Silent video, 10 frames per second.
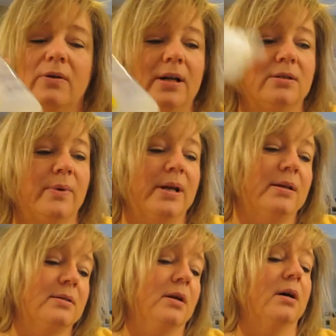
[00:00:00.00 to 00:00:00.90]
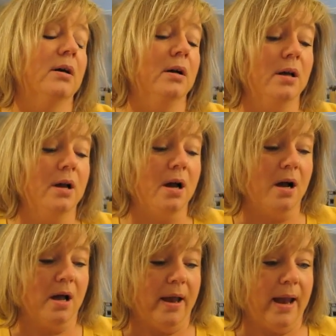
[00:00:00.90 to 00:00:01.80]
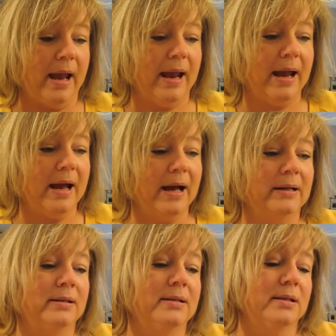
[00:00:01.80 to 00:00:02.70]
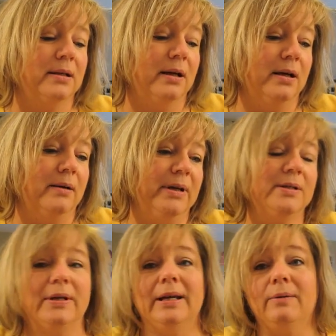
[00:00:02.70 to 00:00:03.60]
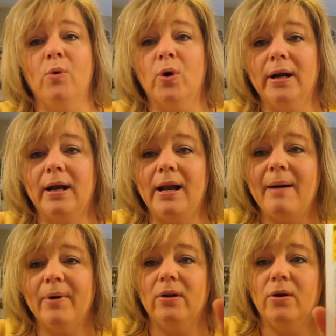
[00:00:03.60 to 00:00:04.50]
have to wait as long. And it's more economical,